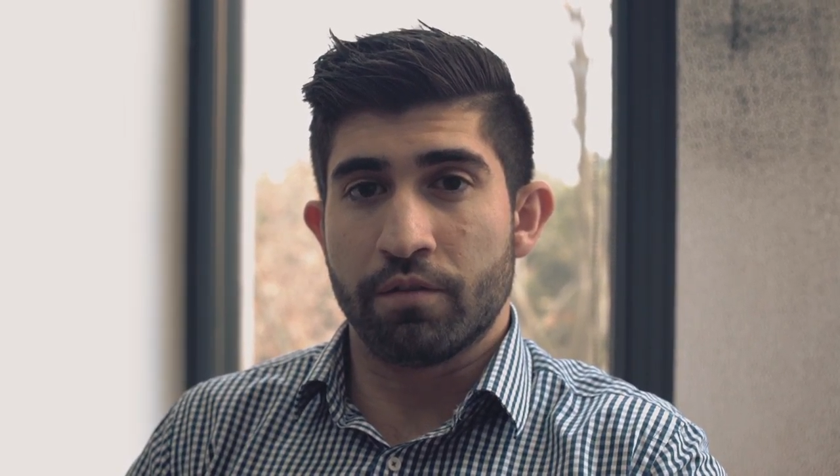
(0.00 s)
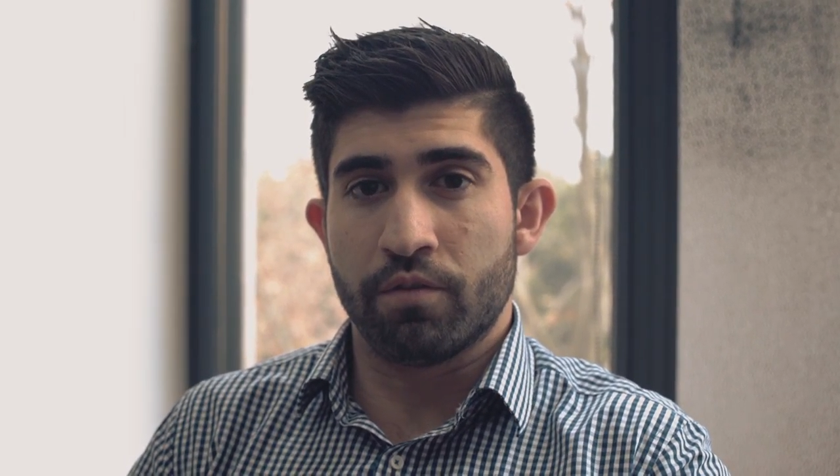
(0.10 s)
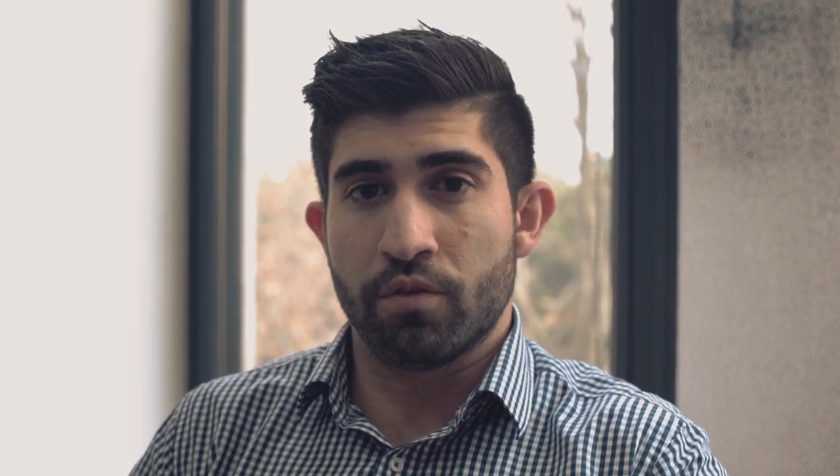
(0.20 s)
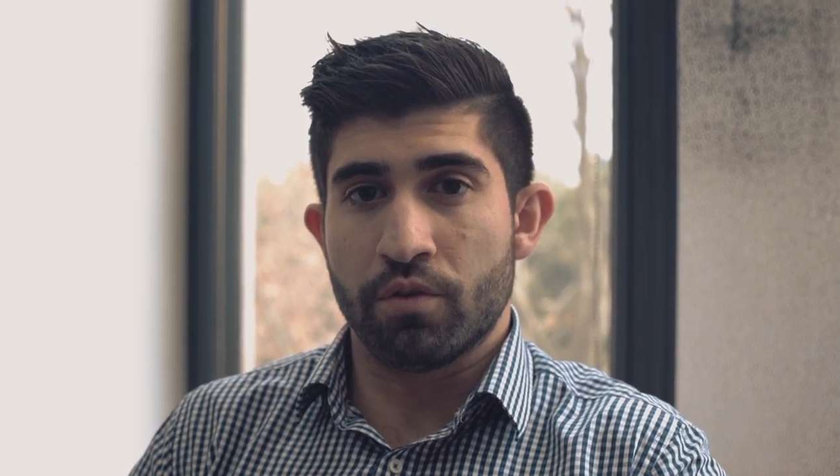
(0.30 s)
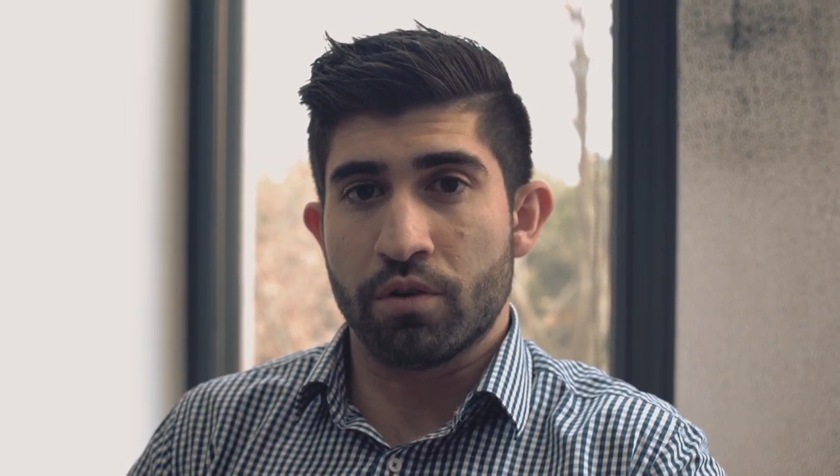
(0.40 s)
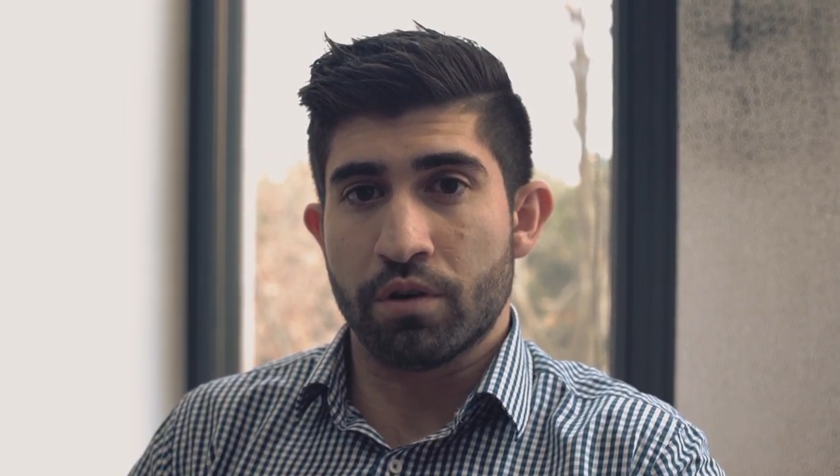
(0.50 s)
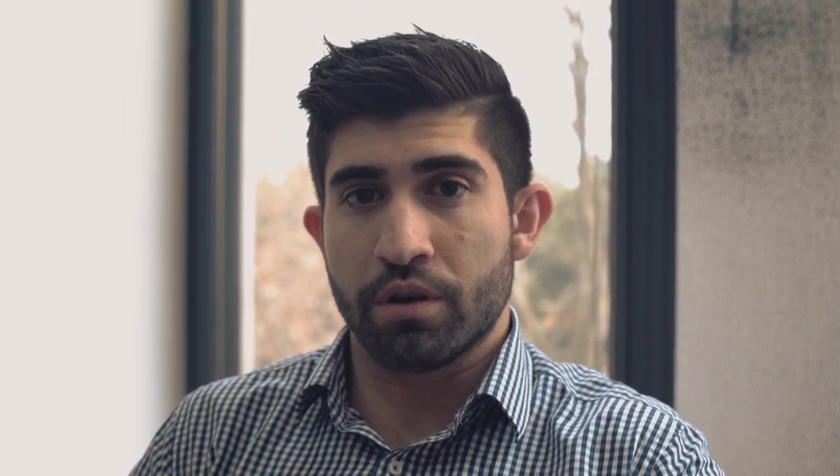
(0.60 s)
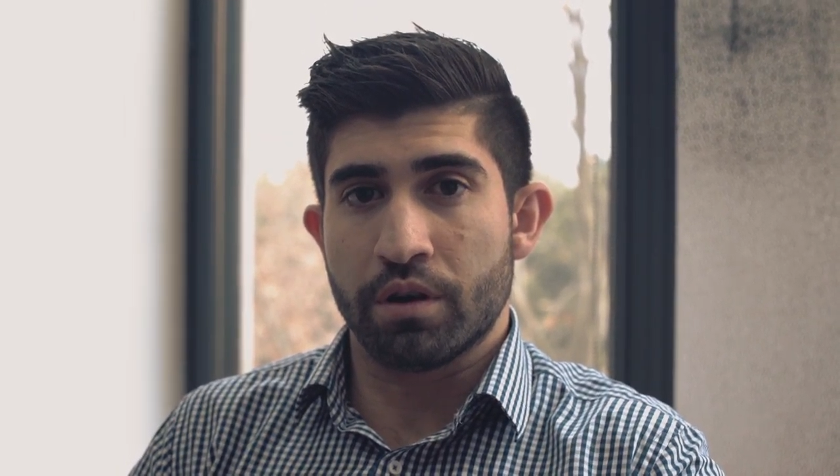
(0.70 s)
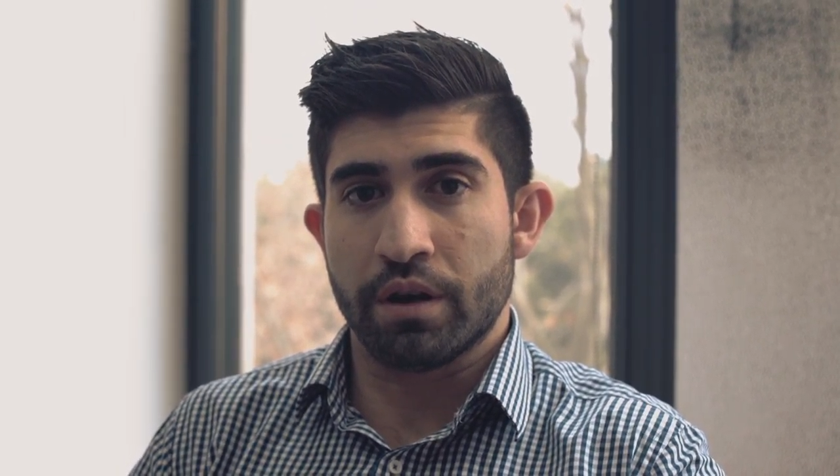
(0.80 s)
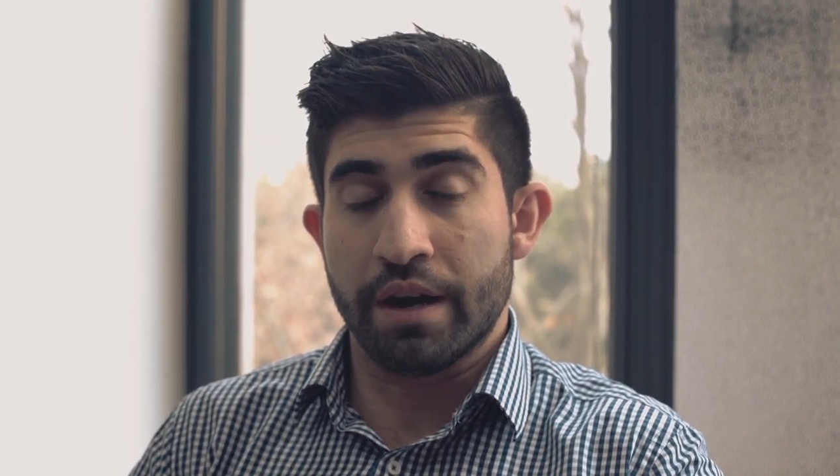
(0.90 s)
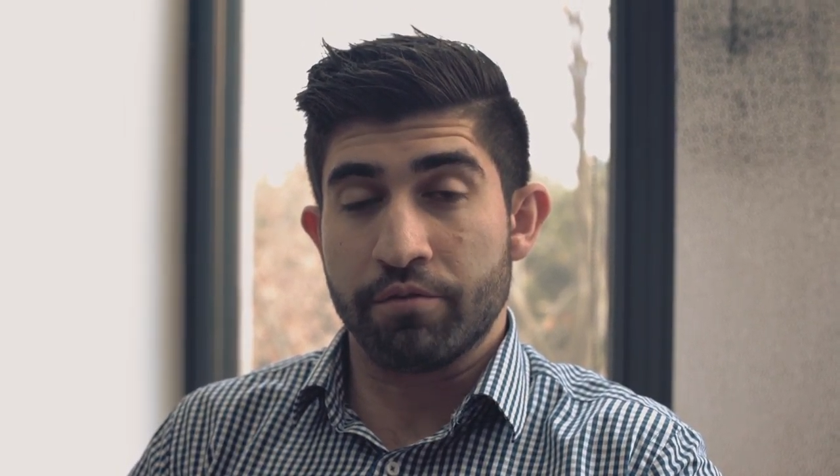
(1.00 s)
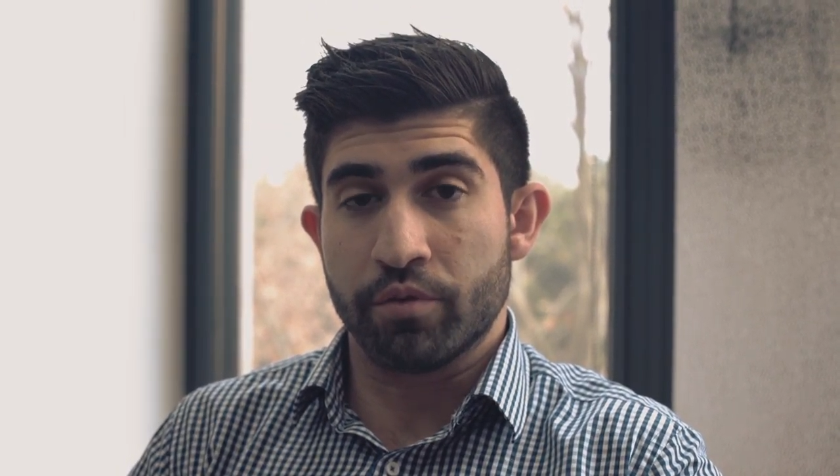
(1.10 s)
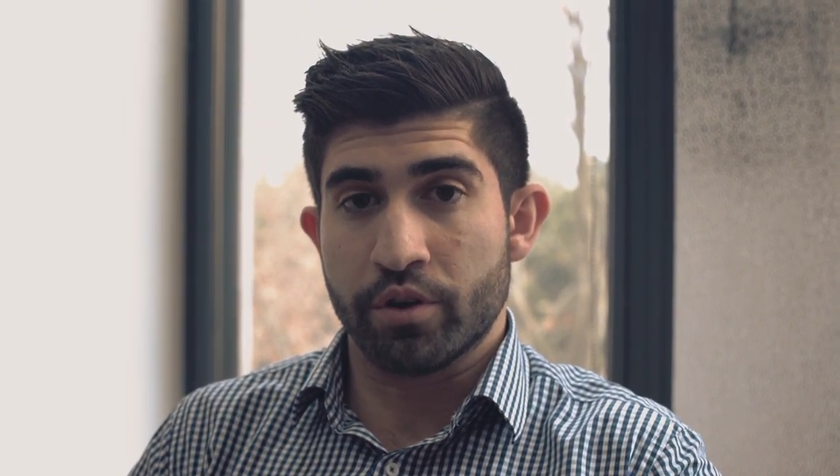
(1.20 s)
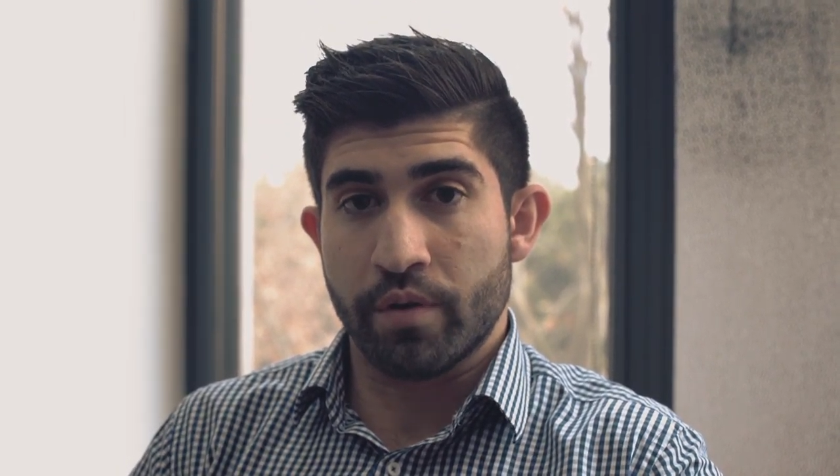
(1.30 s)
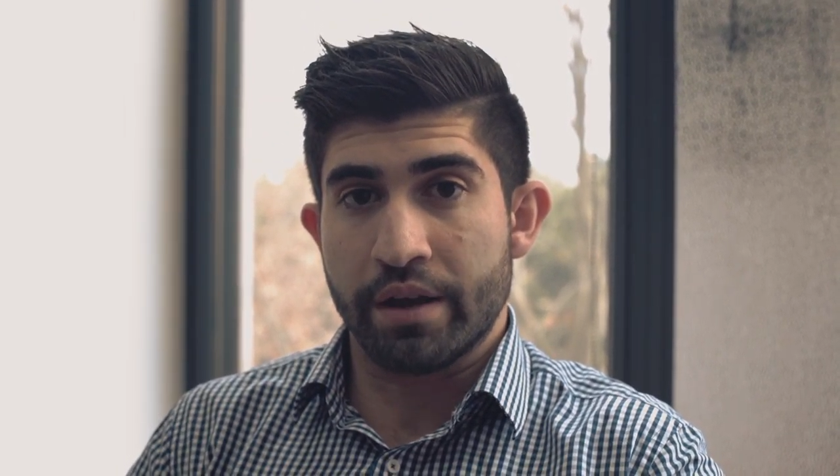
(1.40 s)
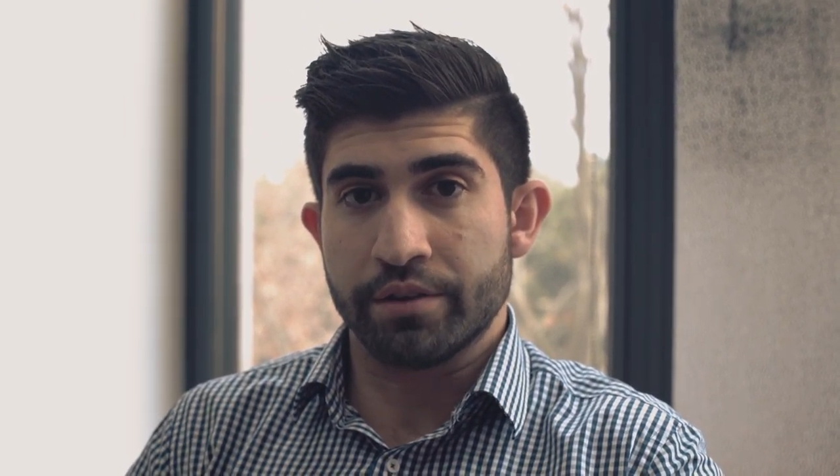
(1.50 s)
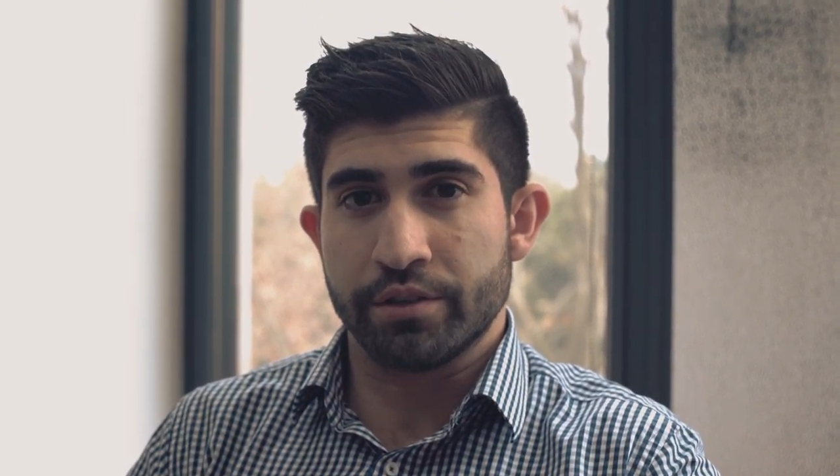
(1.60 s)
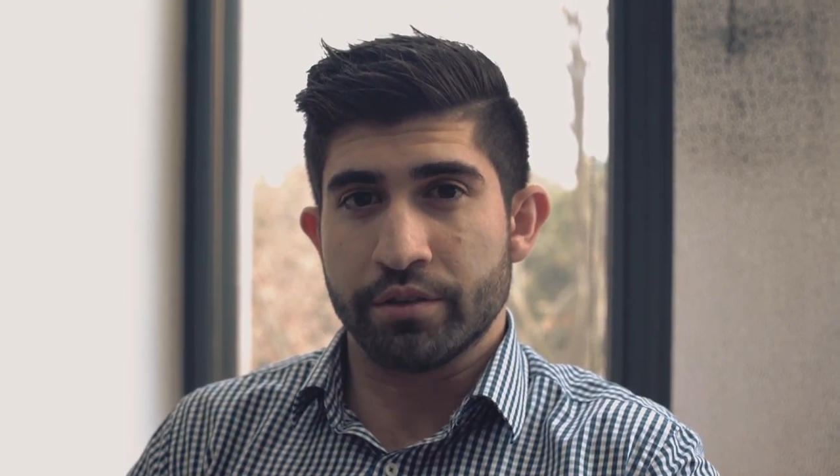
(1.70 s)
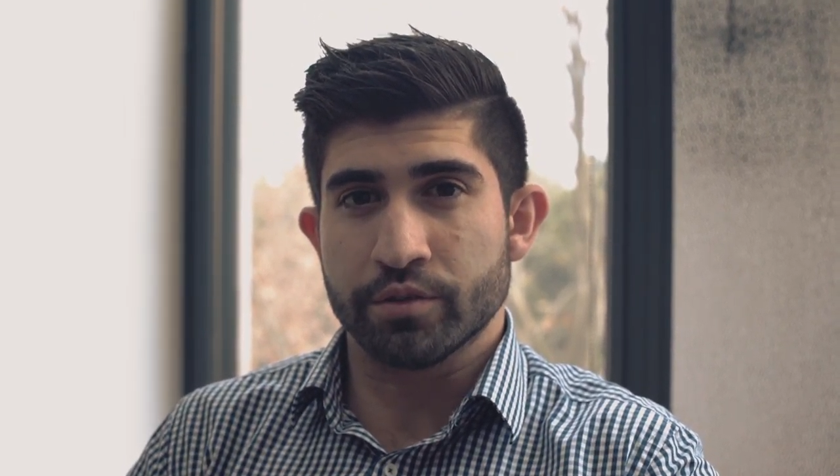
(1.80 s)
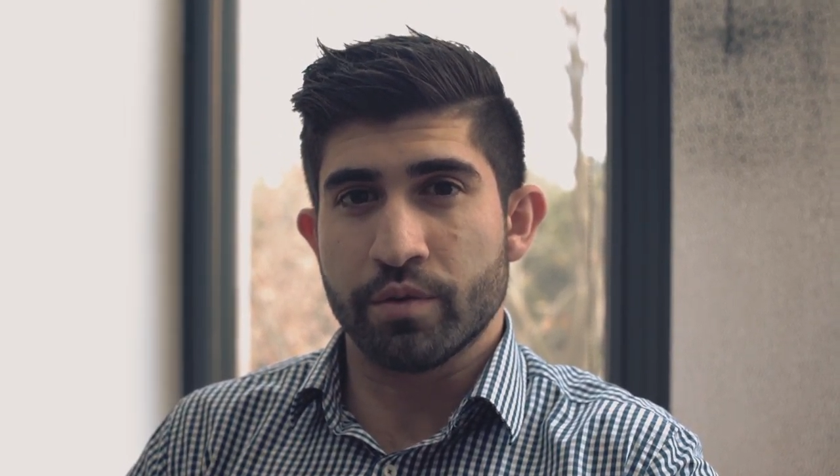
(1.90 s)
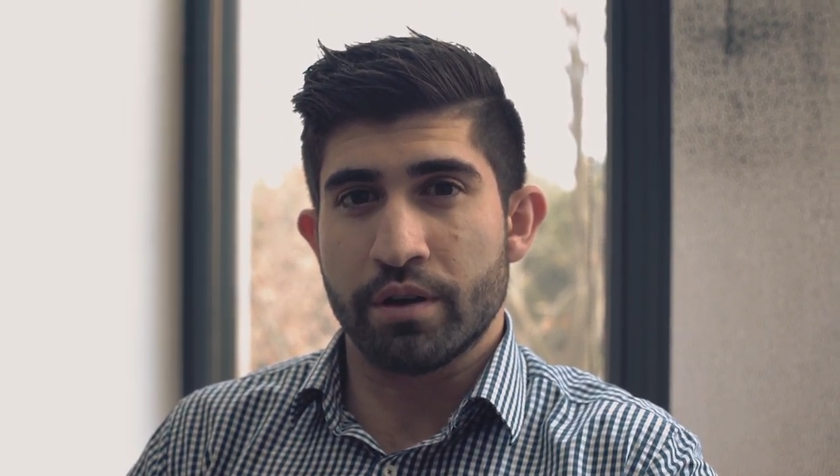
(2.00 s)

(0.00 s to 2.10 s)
for everyone around you as